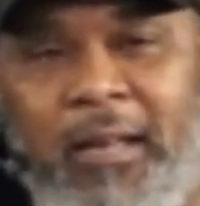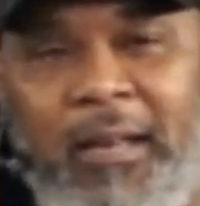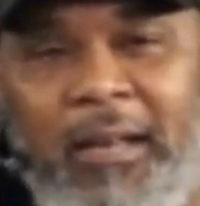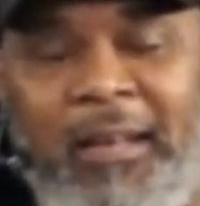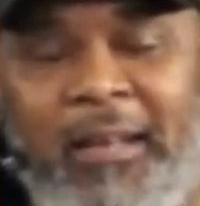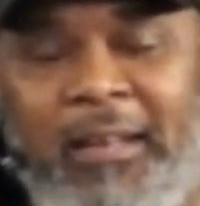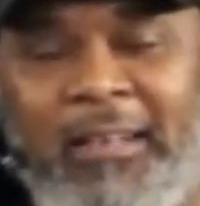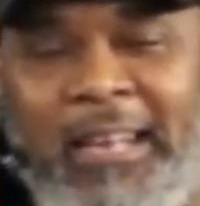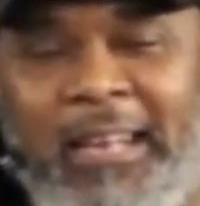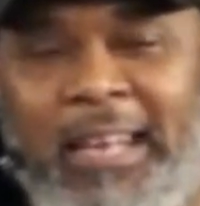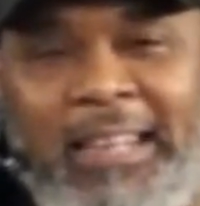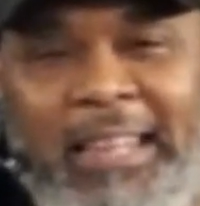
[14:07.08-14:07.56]

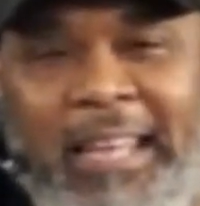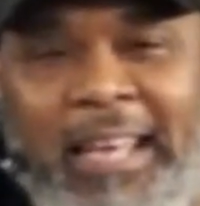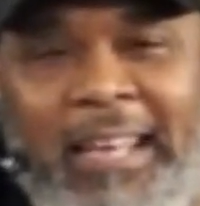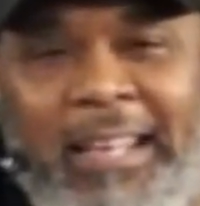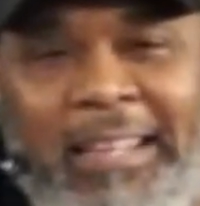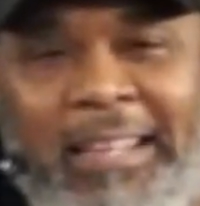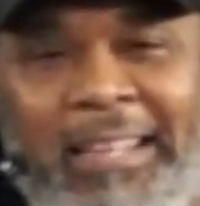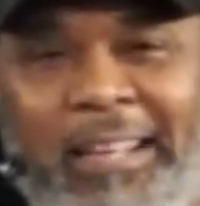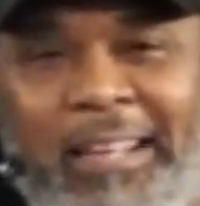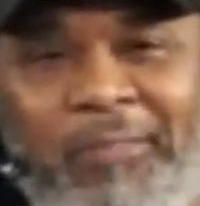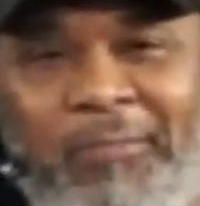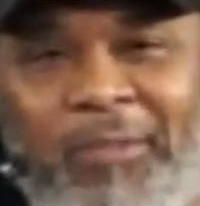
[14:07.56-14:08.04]

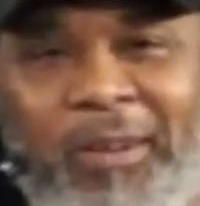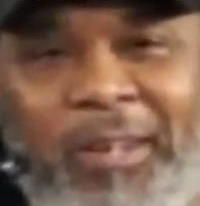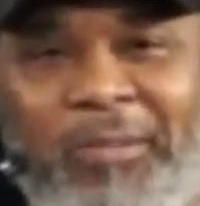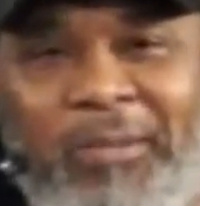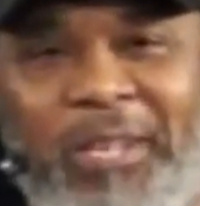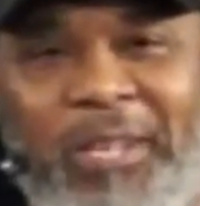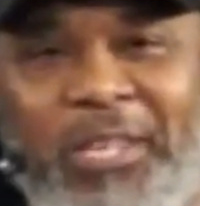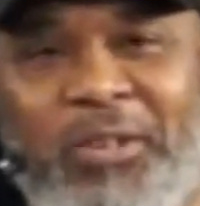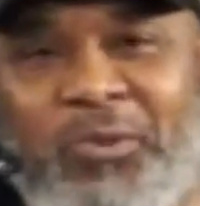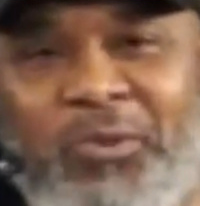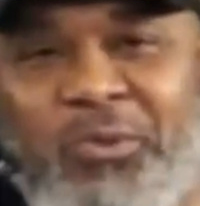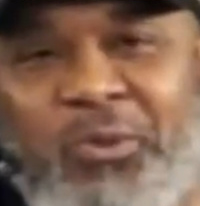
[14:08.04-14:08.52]

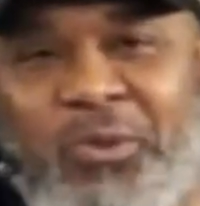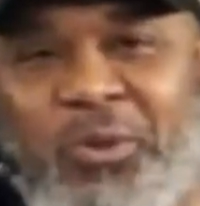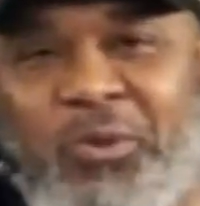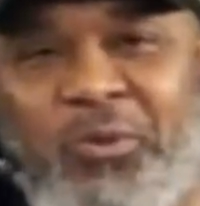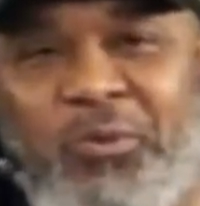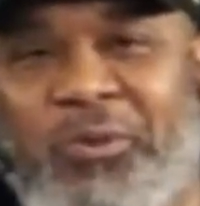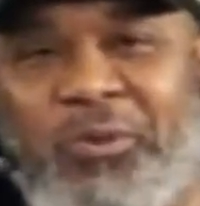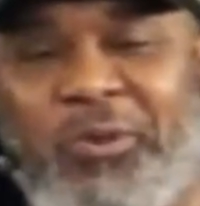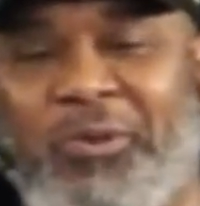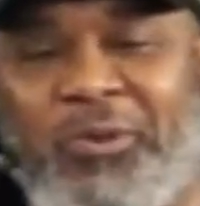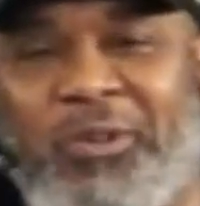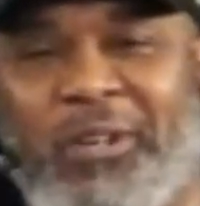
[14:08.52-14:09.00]
when you
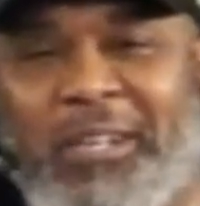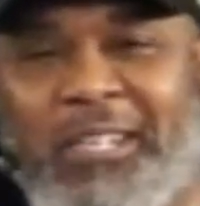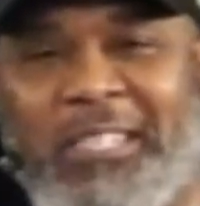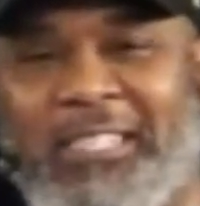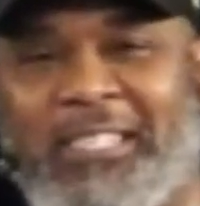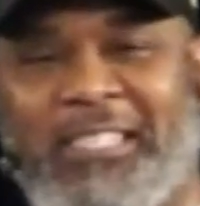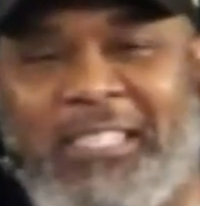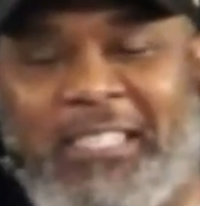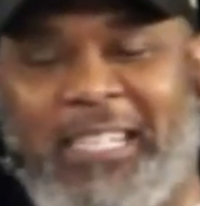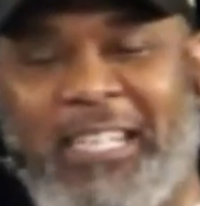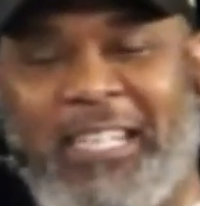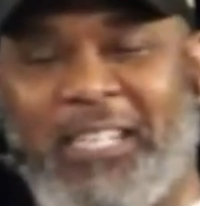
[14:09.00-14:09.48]

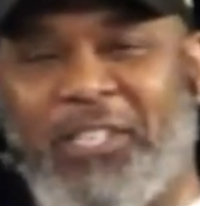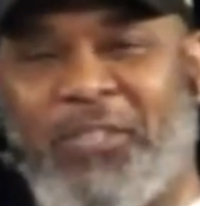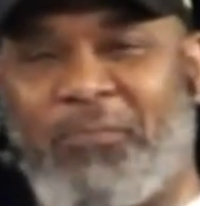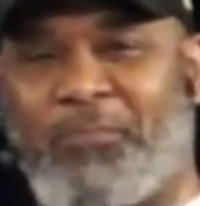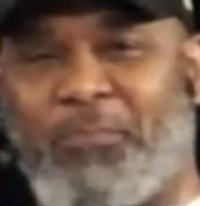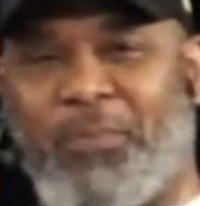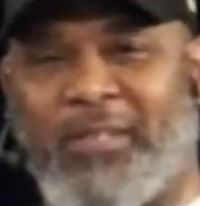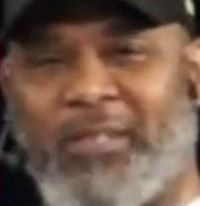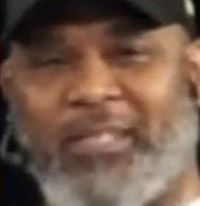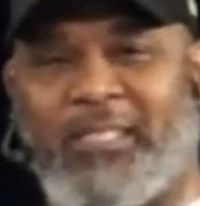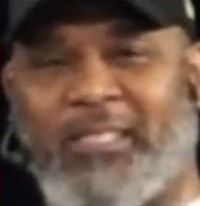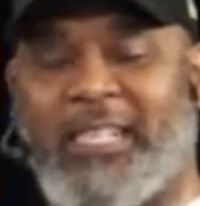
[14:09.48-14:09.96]

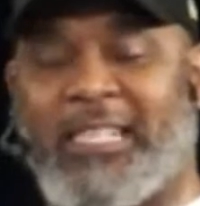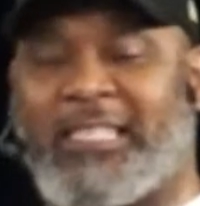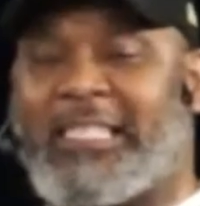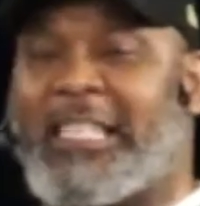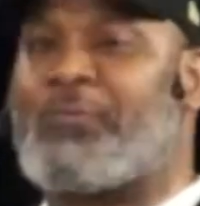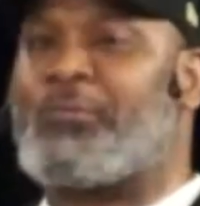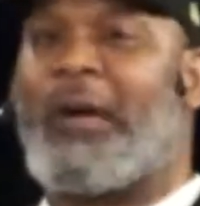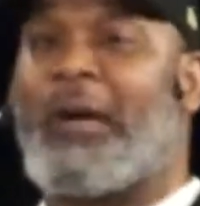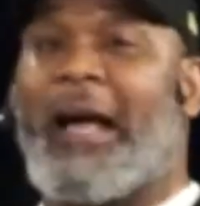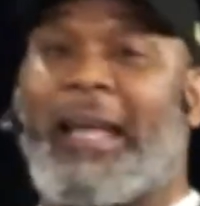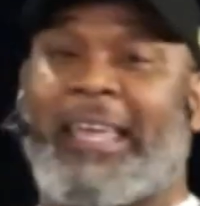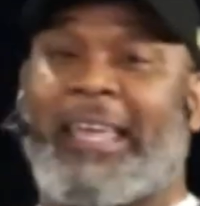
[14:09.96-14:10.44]
persist, that's
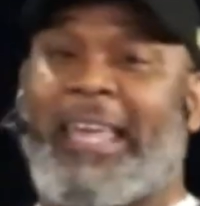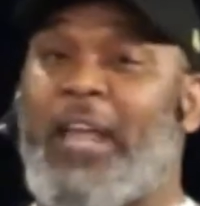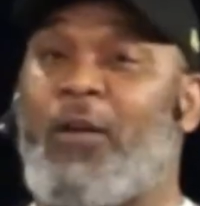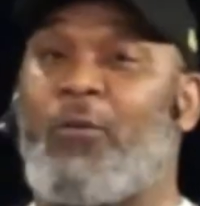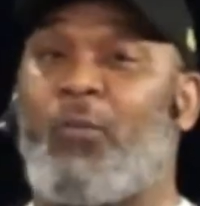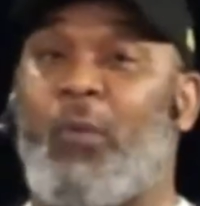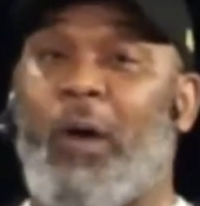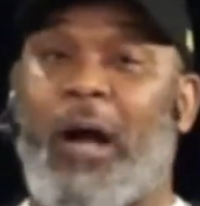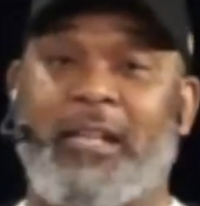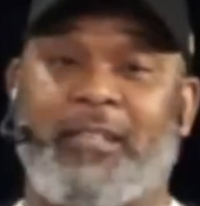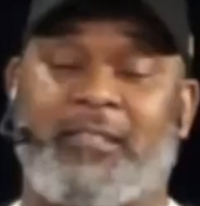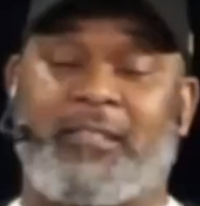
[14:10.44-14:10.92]
why I can't
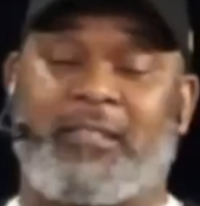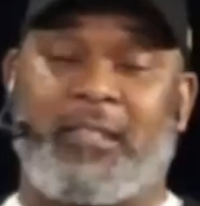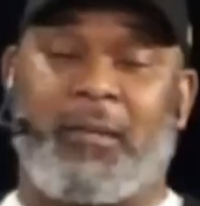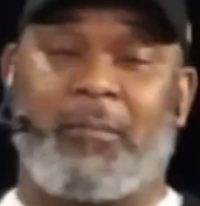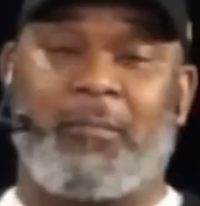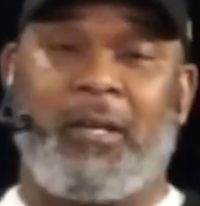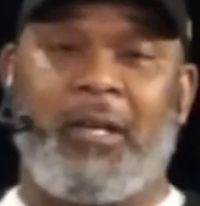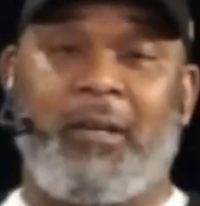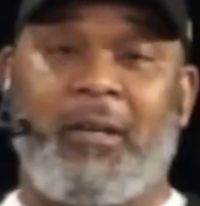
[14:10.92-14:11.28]
watch some